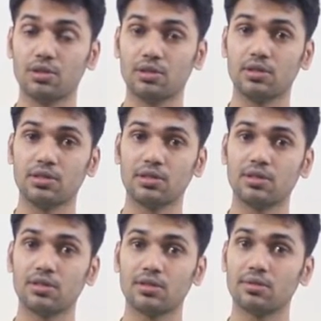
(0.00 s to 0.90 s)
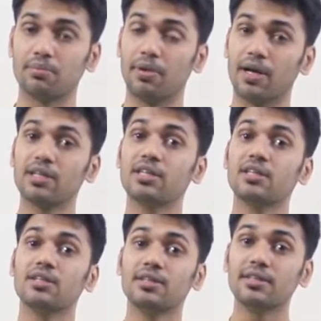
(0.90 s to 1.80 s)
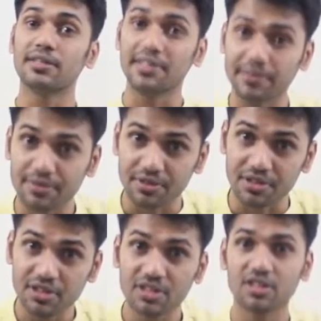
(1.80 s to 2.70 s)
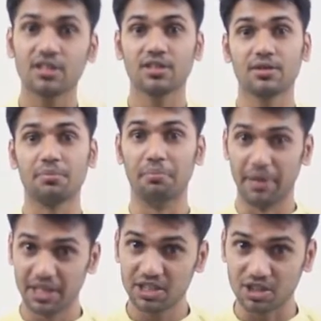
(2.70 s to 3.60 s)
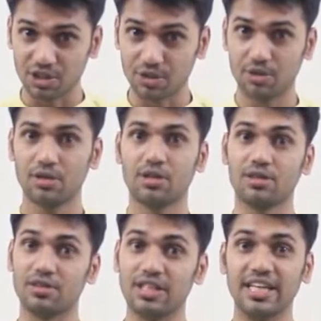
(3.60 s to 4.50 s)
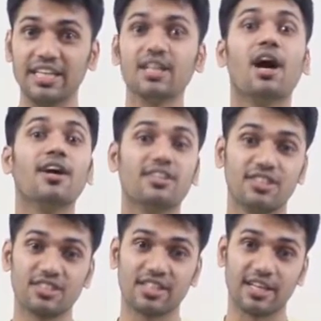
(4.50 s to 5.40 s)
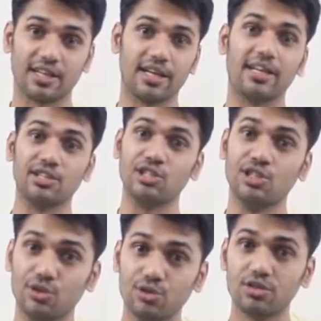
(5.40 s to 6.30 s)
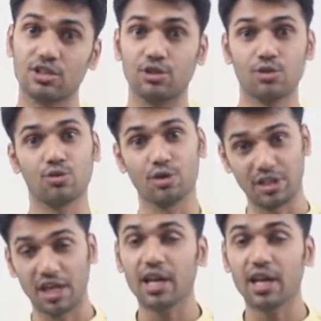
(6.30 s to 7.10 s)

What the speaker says: But first, make sure they understand and use your Rohingya language.